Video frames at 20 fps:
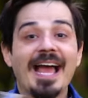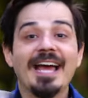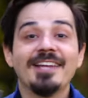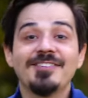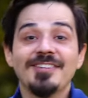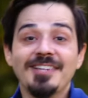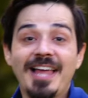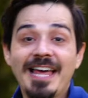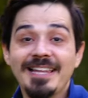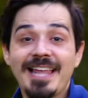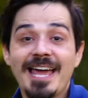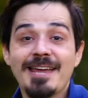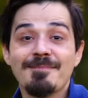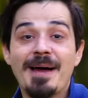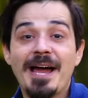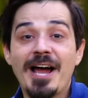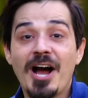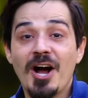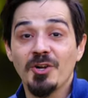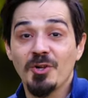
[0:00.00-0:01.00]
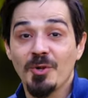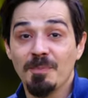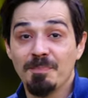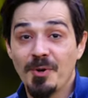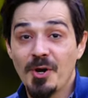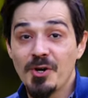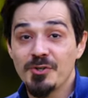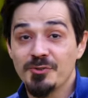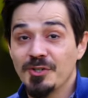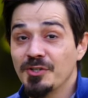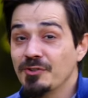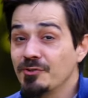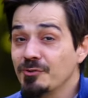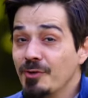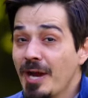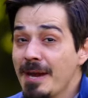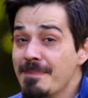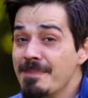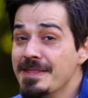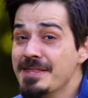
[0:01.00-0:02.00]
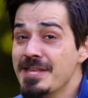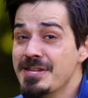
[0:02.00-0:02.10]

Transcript: It's a lot like my Uncle Bertrand scraping